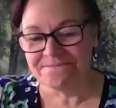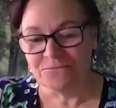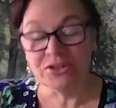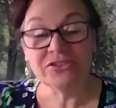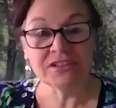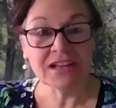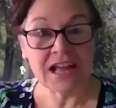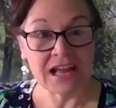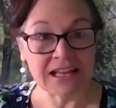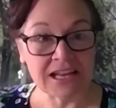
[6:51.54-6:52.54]
which is
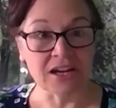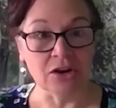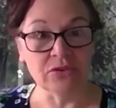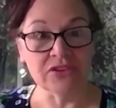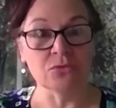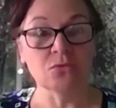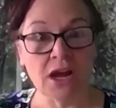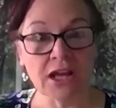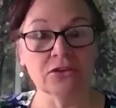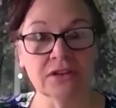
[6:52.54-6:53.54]
again a reason
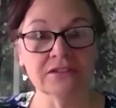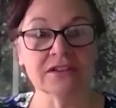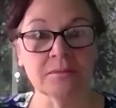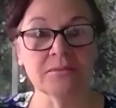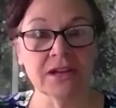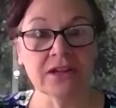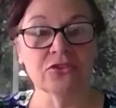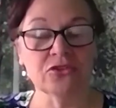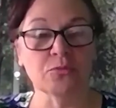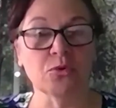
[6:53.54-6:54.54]
why you need to come
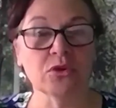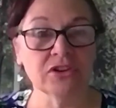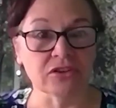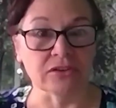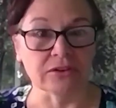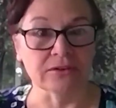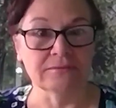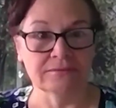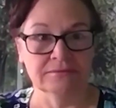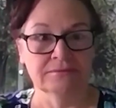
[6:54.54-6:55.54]
together and support each other.
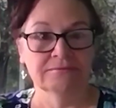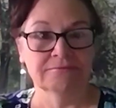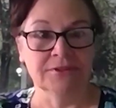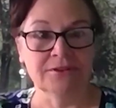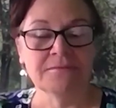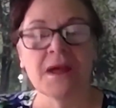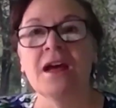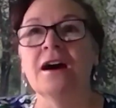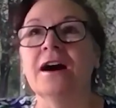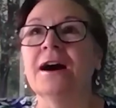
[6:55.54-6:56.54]
You know.
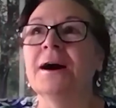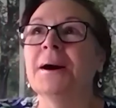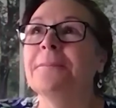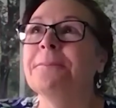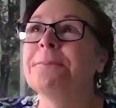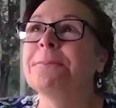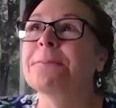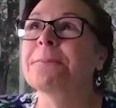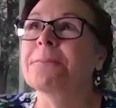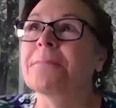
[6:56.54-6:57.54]
Um,
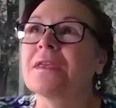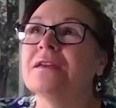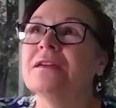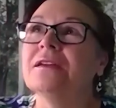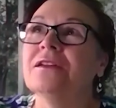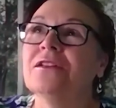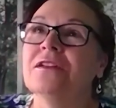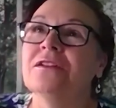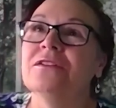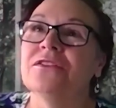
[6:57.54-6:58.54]

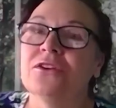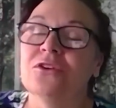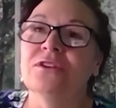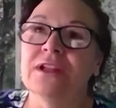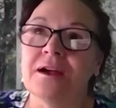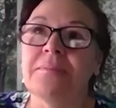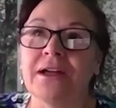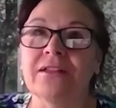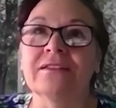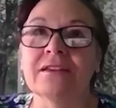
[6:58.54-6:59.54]
so yeah,
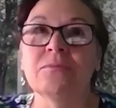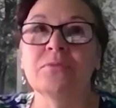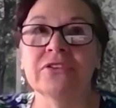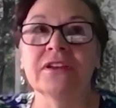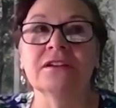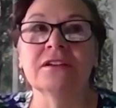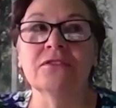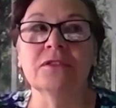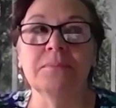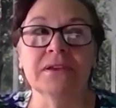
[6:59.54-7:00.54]
about seven percent of
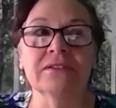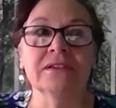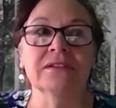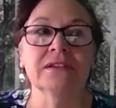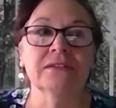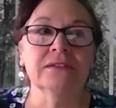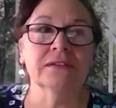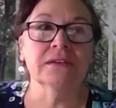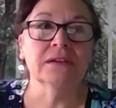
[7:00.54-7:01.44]
the businesses